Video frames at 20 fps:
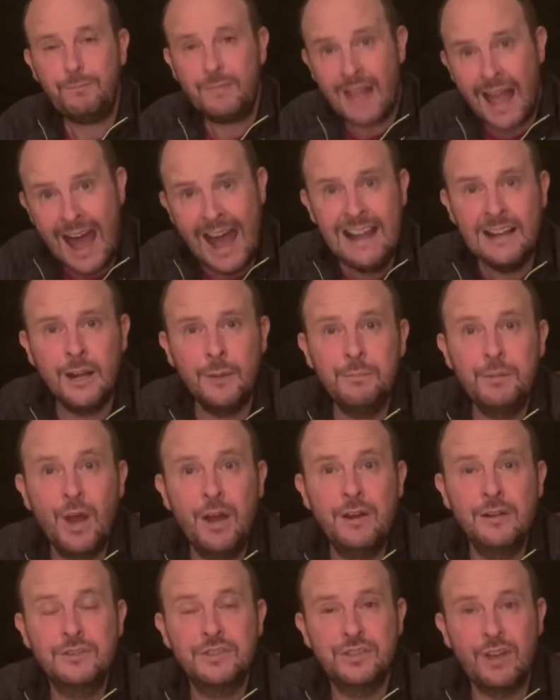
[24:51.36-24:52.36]
I'll come
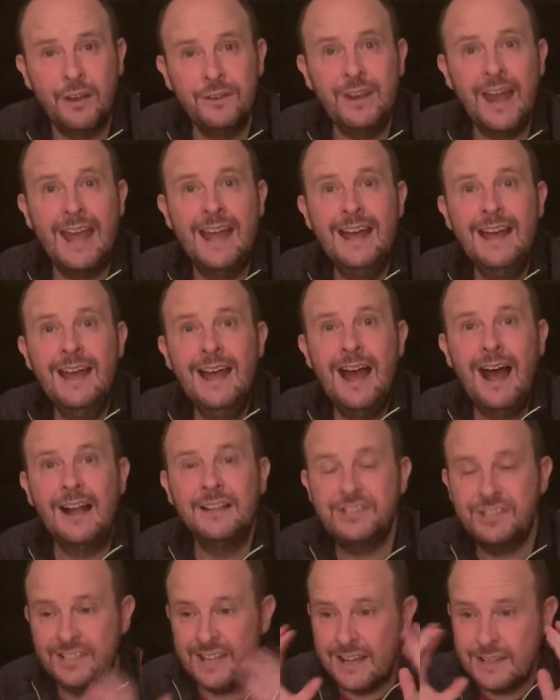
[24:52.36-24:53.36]
down on Sunday
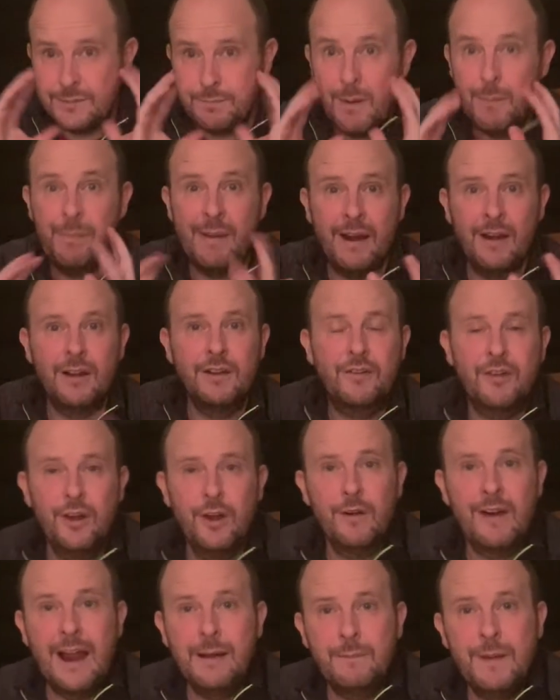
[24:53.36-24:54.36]
and she says, my beard had grew
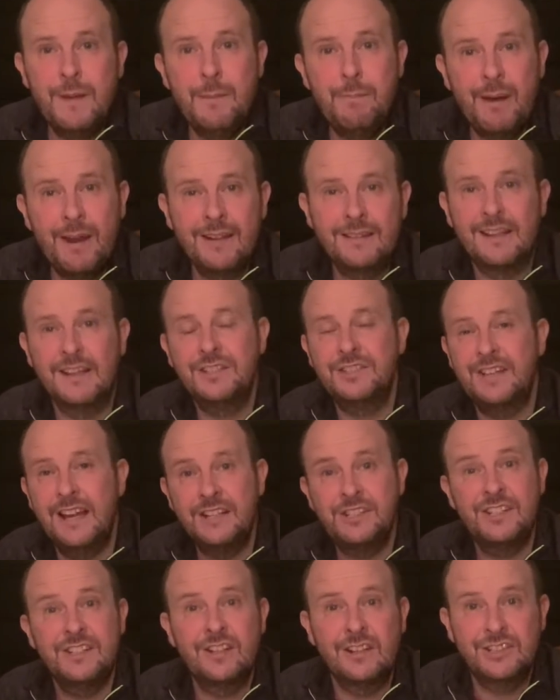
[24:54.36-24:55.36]
a right wee bit at this stage.
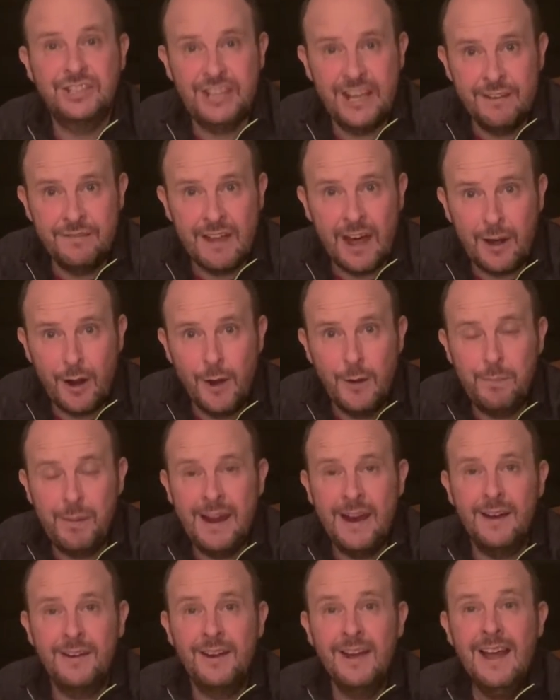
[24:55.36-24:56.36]
She says, I'll shave that old
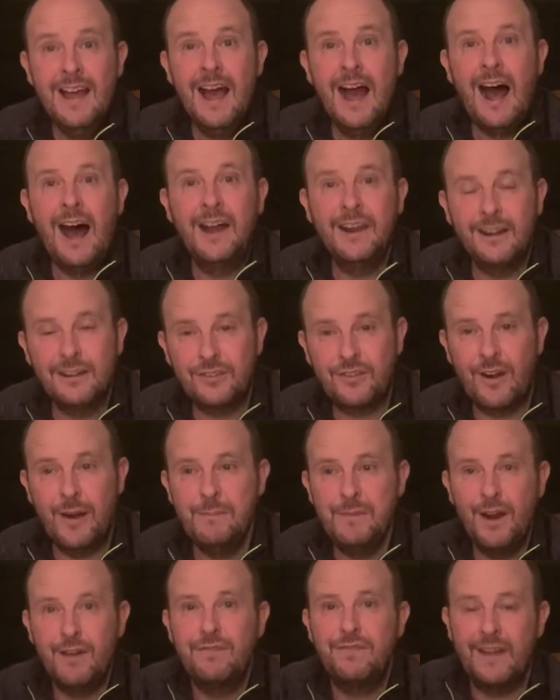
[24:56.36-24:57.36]
beard and I'll trim
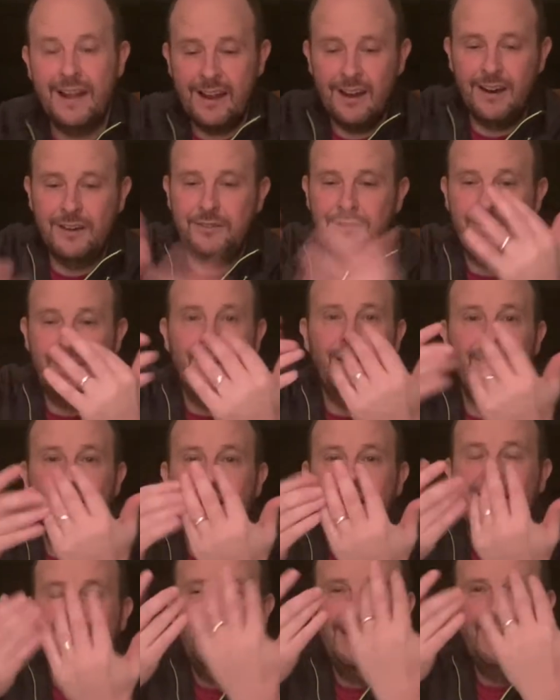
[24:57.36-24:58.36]
your finger, your
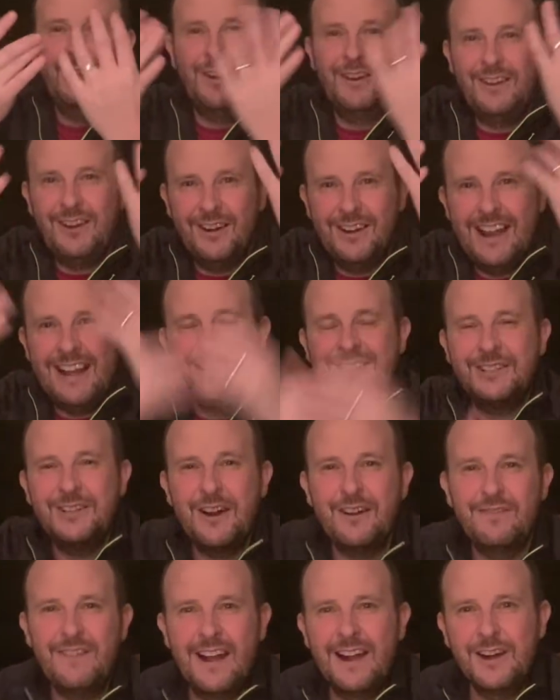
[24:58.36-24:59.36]
your your nails and
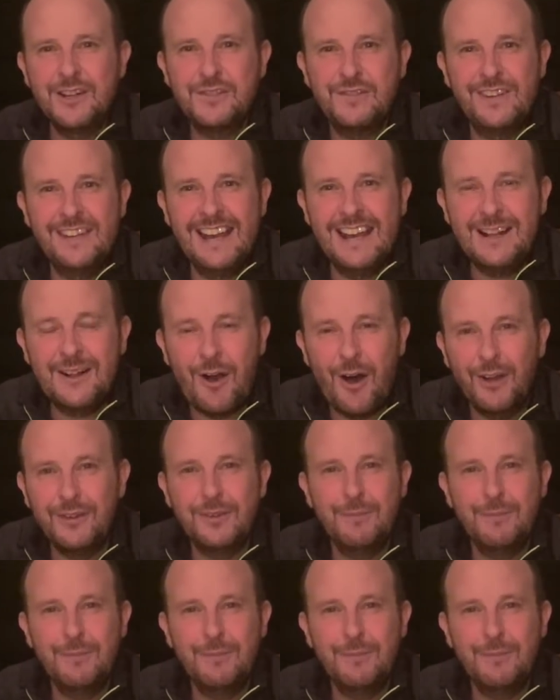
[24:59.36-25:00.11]
your fingers for the neat cut.